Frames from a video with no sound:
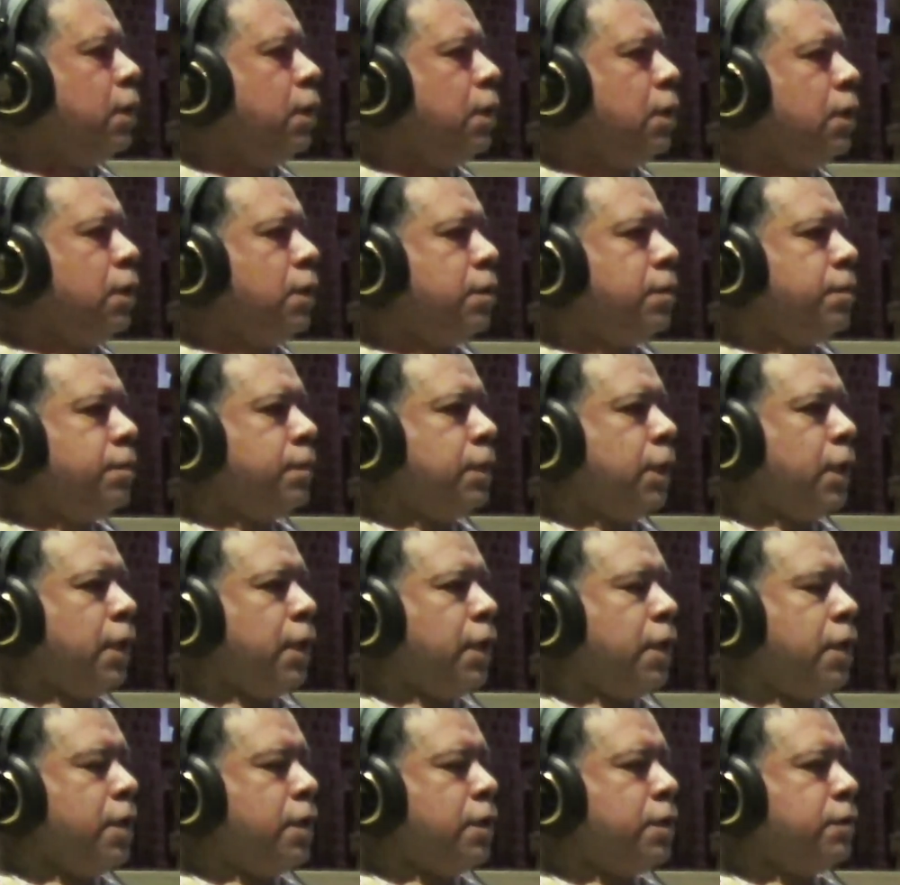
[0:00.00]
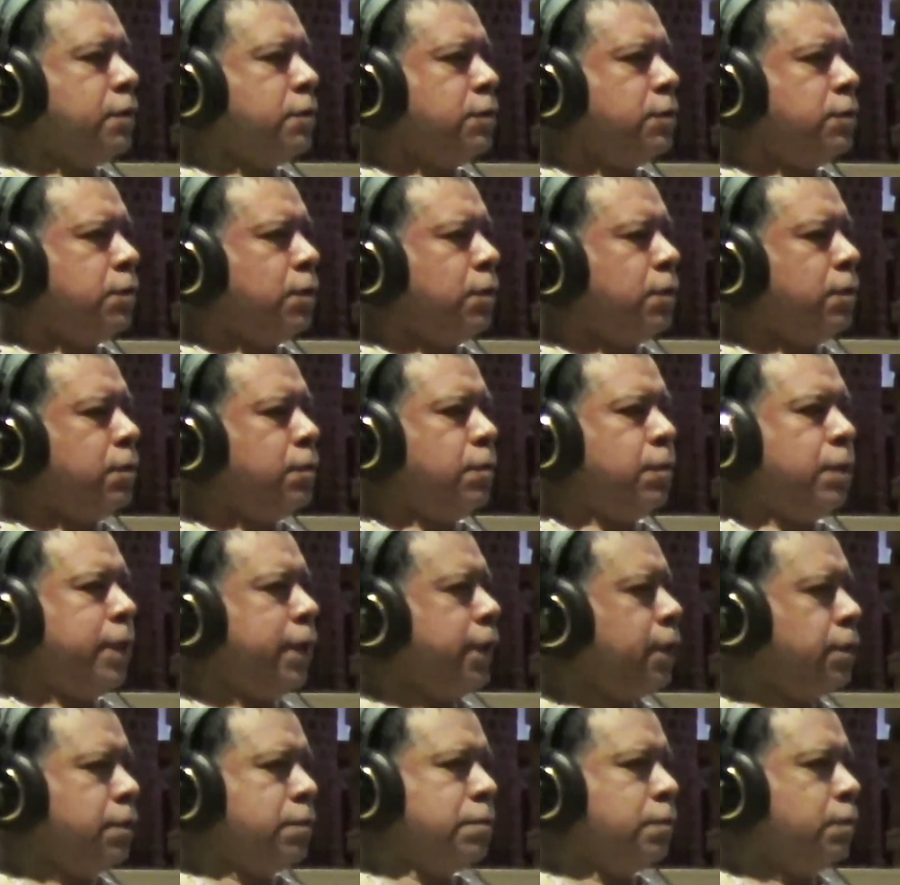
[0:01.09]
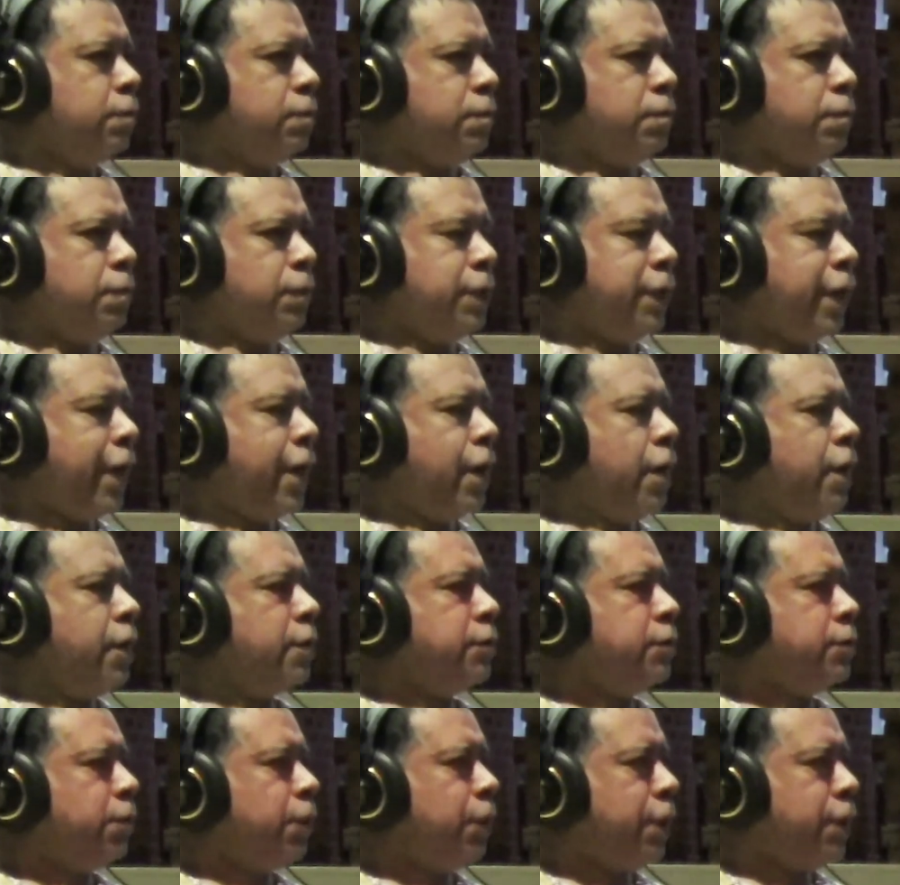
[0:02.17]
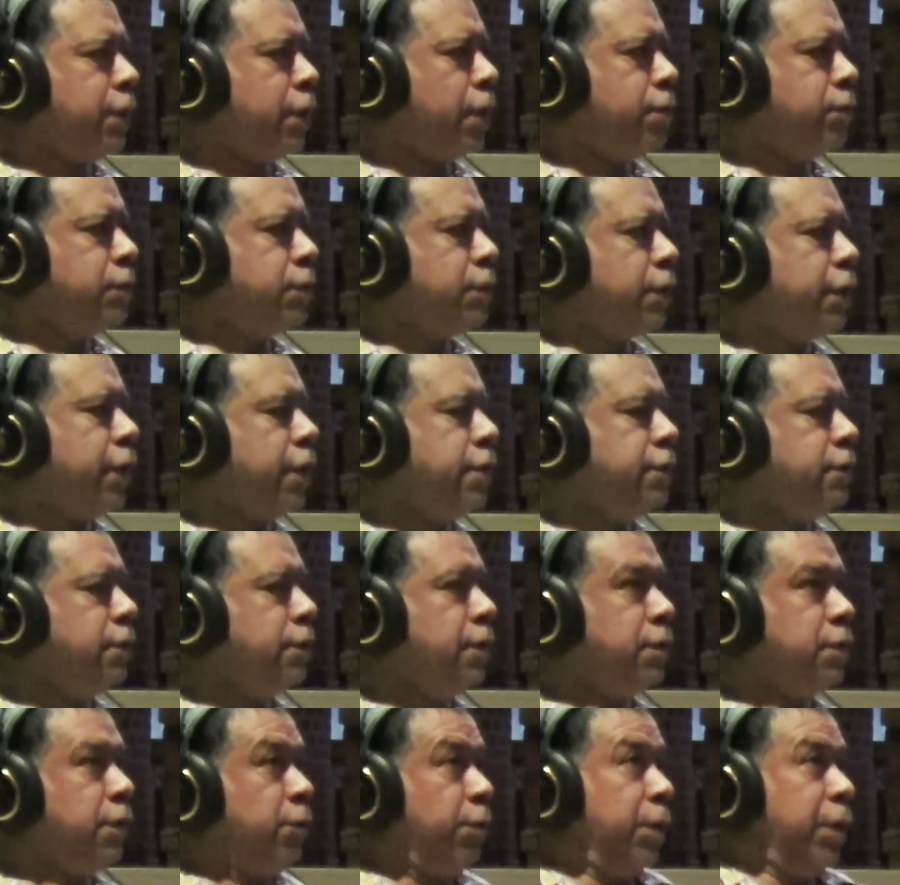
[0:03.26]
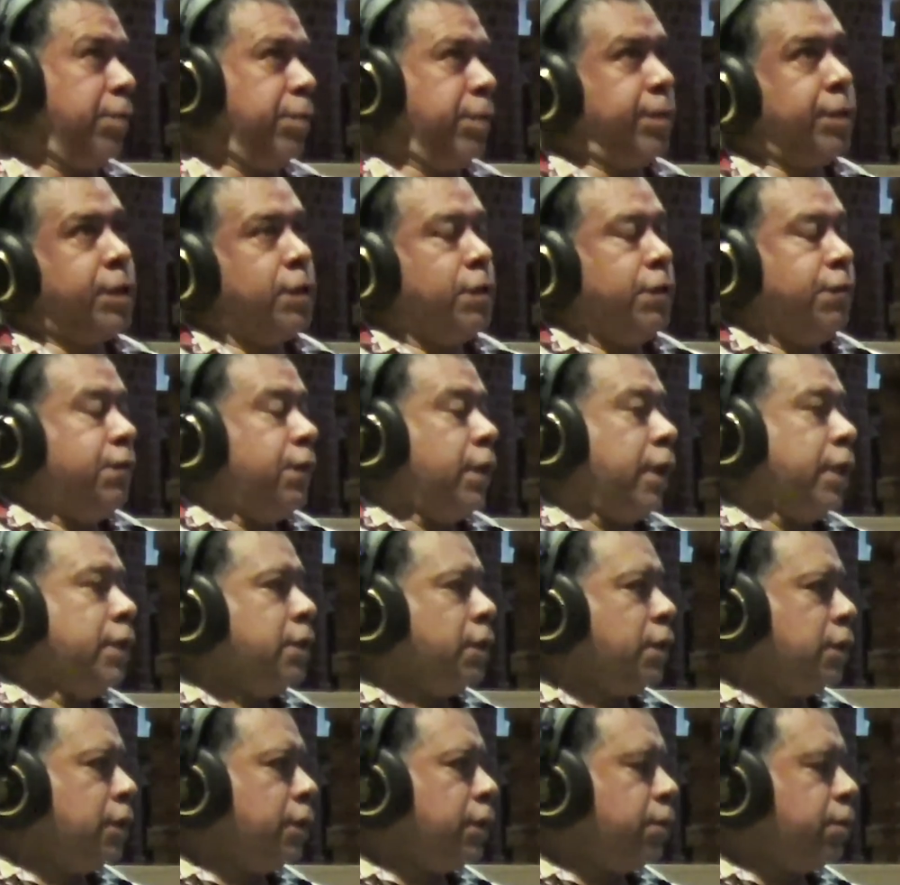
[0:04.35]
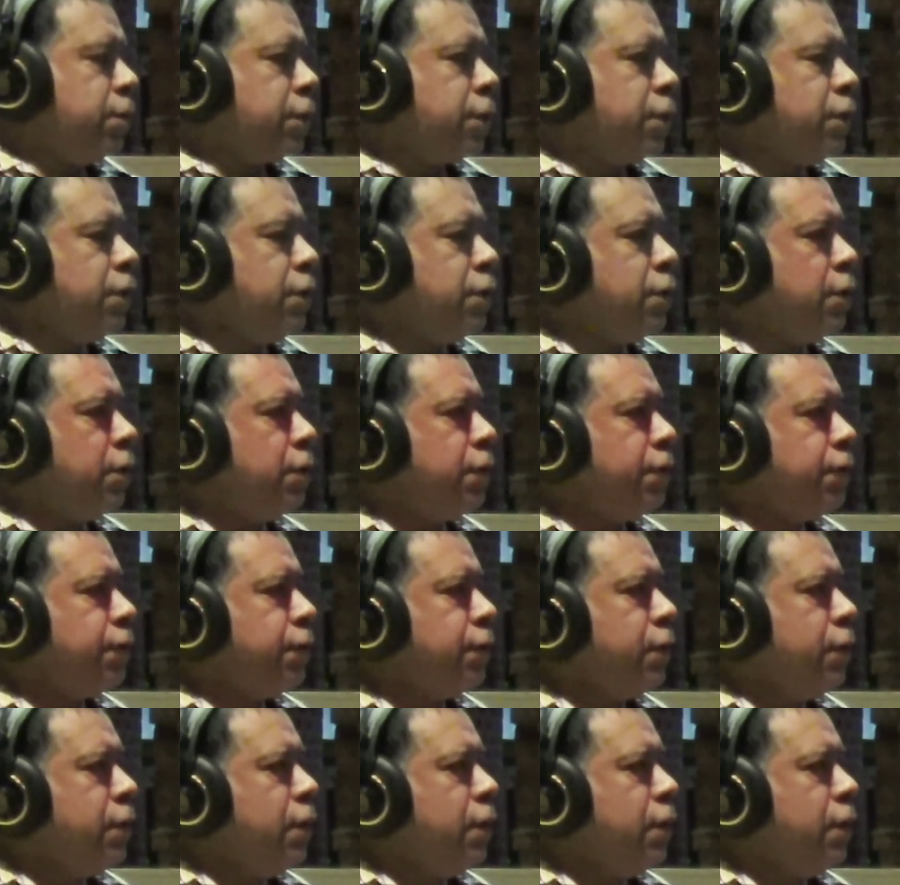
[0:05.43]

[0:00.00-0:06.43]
And so when asked why that was the case, and they said, well, we couldn't find any that were good enough.